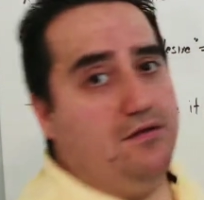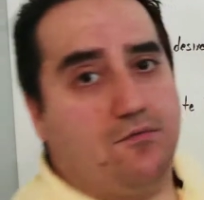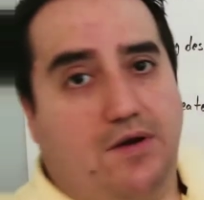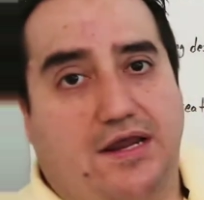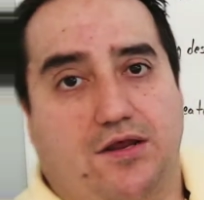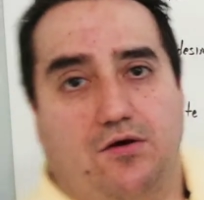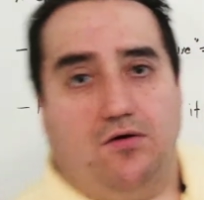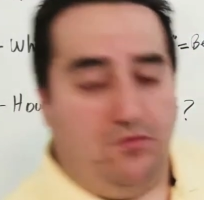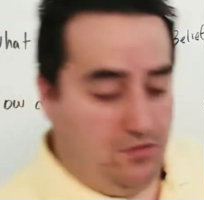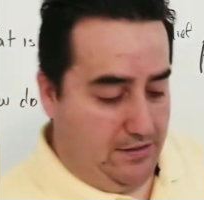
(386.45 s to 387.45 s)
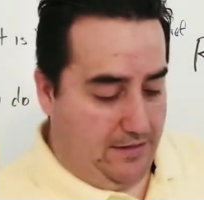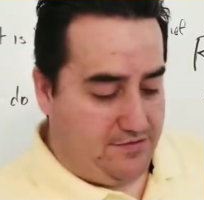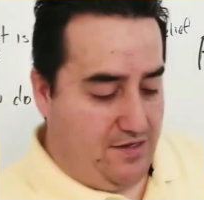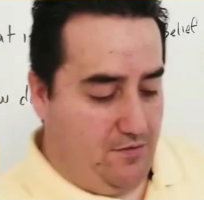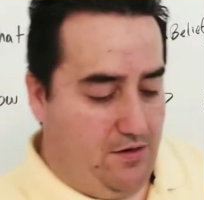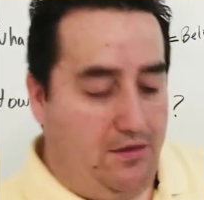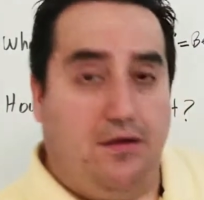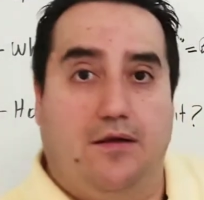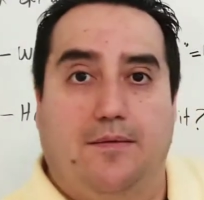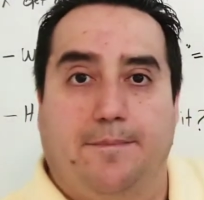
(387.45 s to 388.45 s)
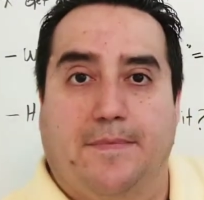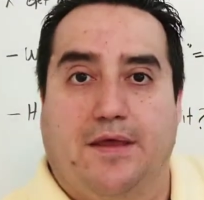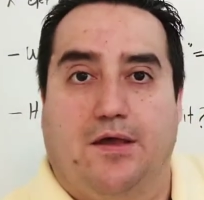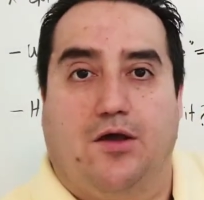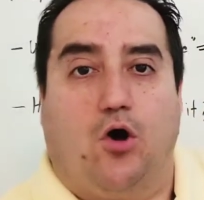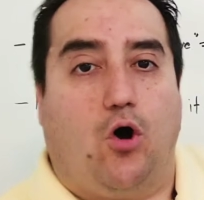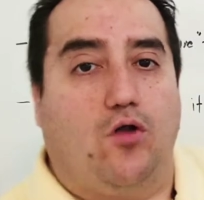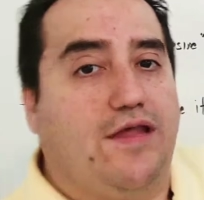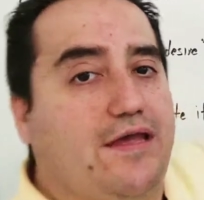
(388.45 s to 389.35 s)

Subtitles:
radio, etc., all the